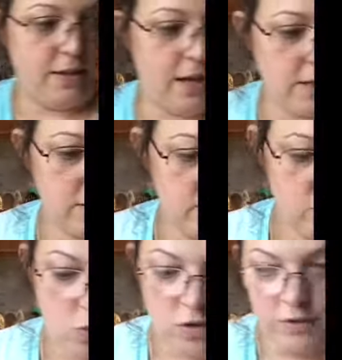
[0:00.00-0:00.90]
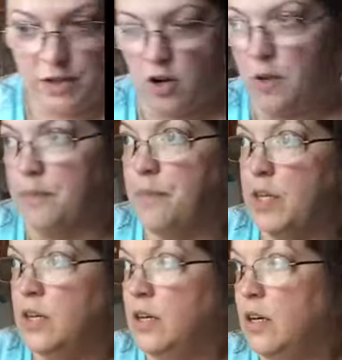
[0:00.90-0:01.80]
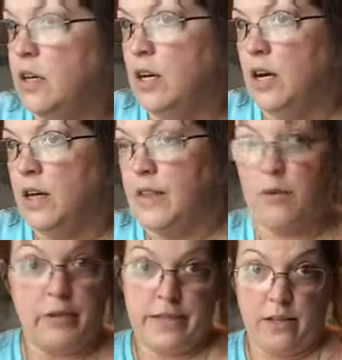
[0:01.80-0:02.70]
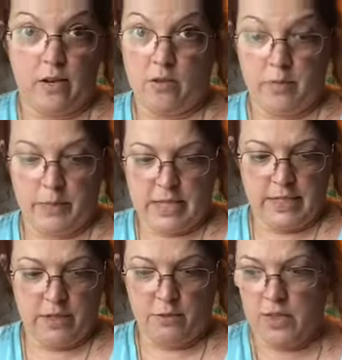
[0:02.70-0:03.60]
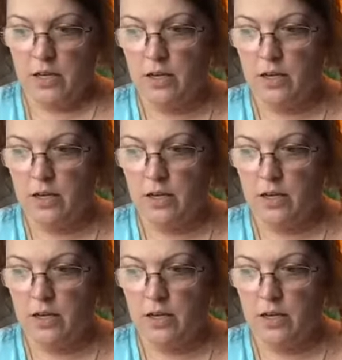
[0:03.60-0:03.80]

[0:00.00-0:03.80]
like corn on the cob. They won't eat the au gratin potatoes.